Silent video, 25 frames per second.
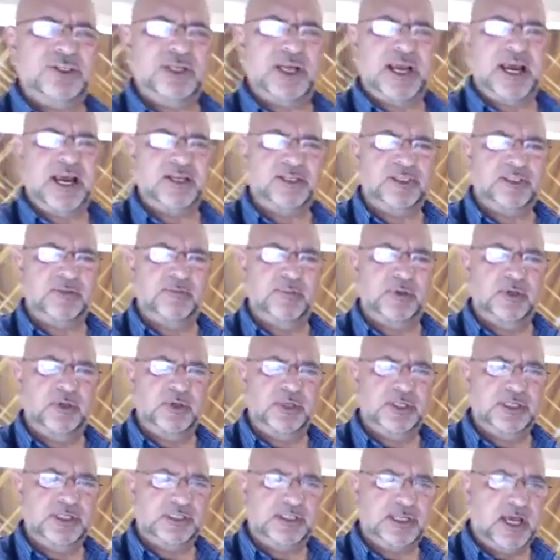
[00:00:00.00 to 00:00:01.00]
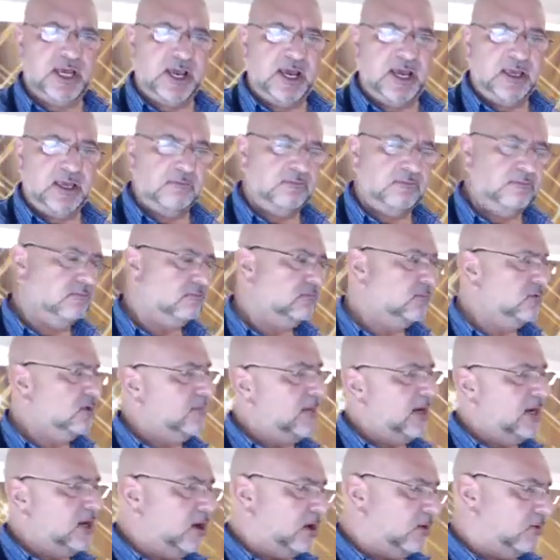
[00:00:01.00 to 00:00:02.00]
add some blue in the sky. You may
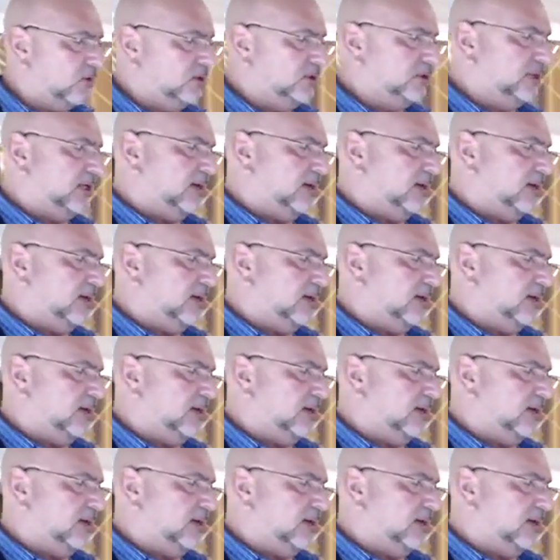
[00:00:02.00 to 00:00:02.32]
not want to add